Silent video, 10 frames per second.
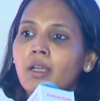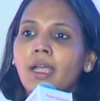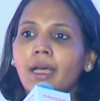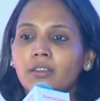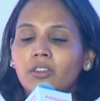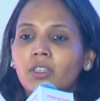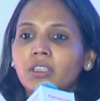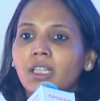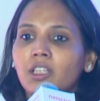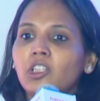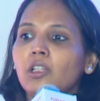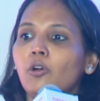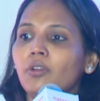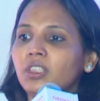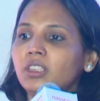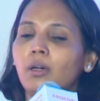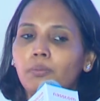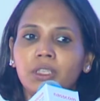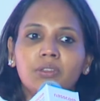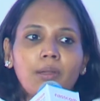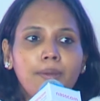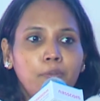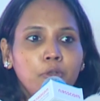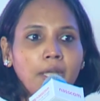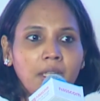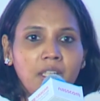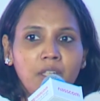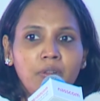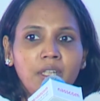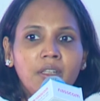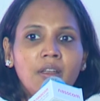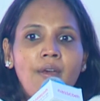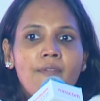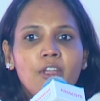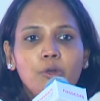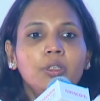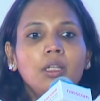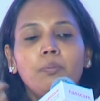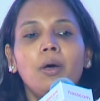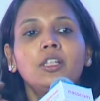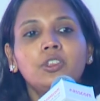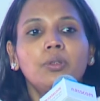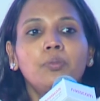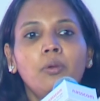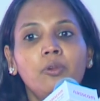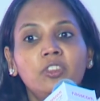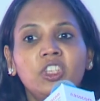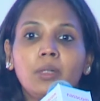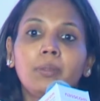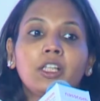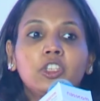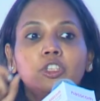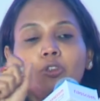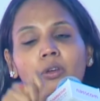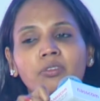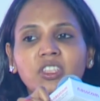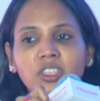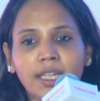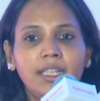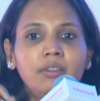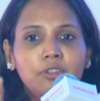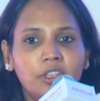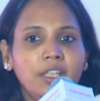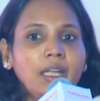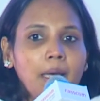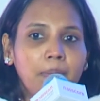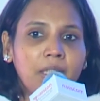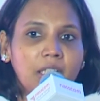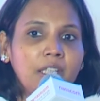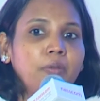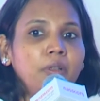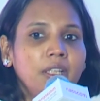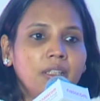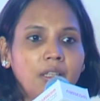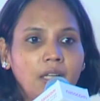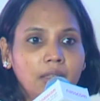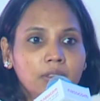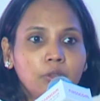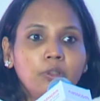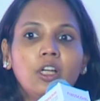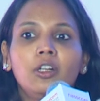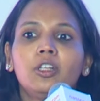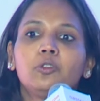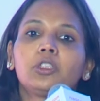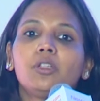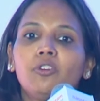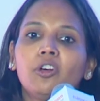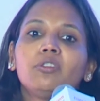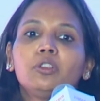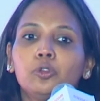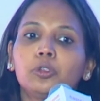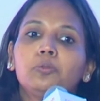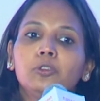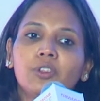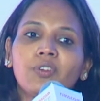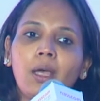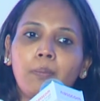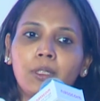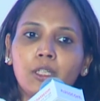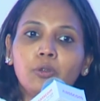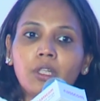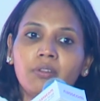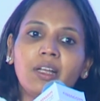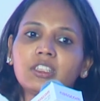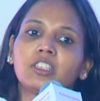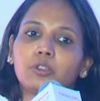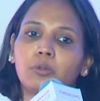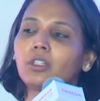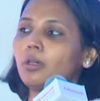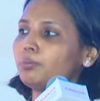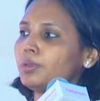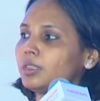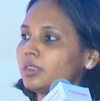And third is actually a lot of these companies, while we put equity, we know there are parts of the problem which can be actually solved with debt, working capital, equity and grants. So we continuously work with those pools of capital to give access to our companies.